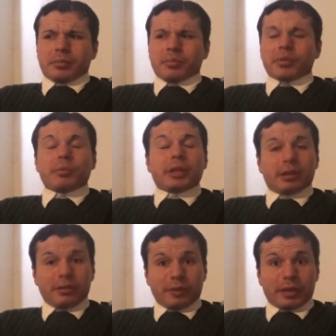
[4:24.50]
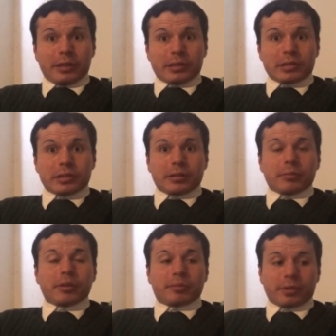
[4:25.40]
But we've conversed
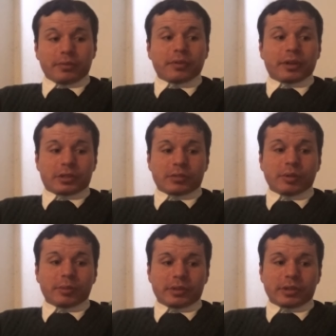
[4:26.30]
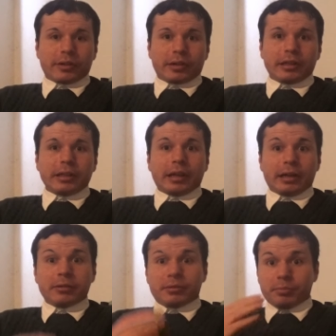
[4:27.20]
momentarily,
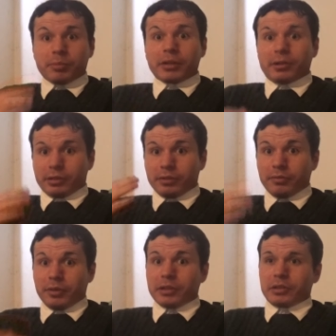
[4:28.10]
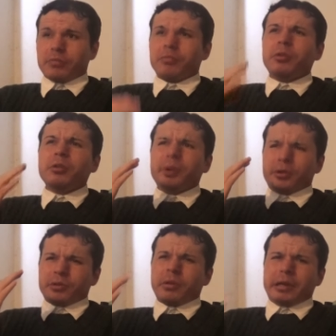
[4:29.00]
and we got conversant
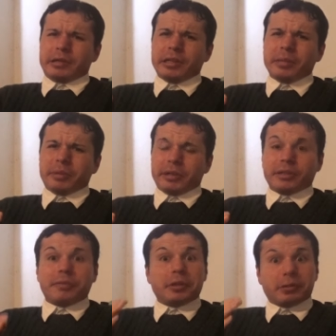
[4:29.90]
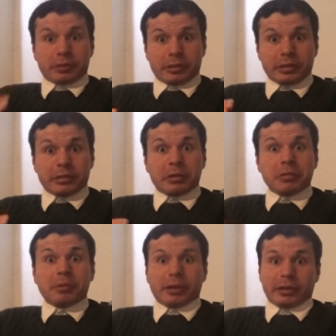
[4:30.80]
almost quite deeply, as if we'd already
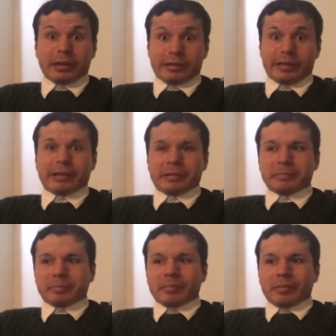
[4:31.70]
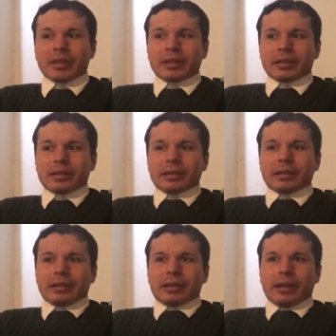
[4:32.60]
known one another.
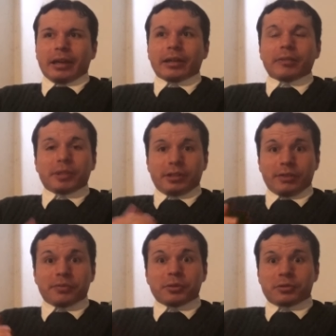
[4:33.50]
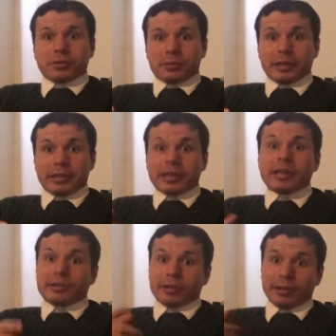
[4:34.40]
And then within a few short days
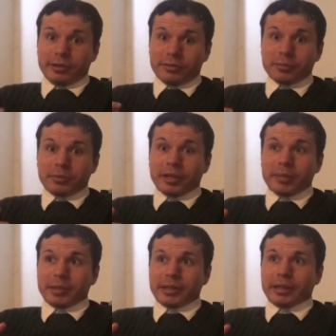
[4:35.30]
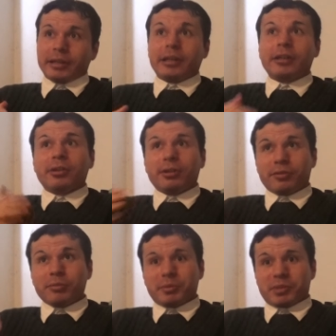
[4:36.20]
later I heard from Graham again, and heard
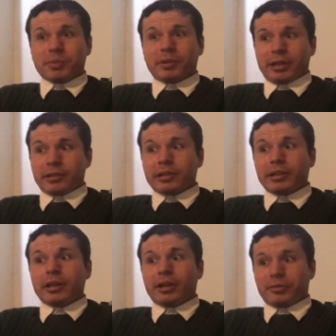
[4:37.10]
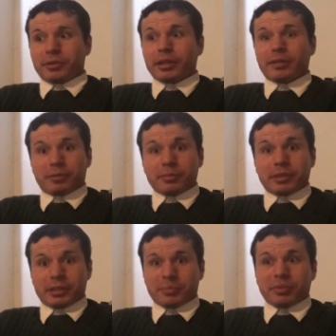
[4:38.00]
from him sporadically after that from
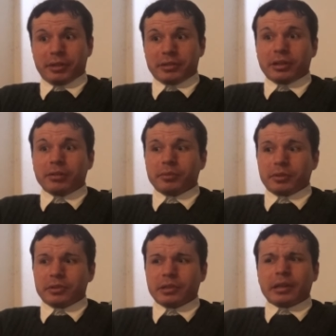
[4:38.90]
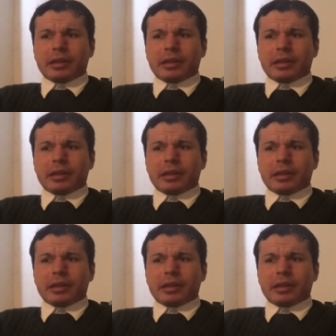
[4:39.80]
this point onwards.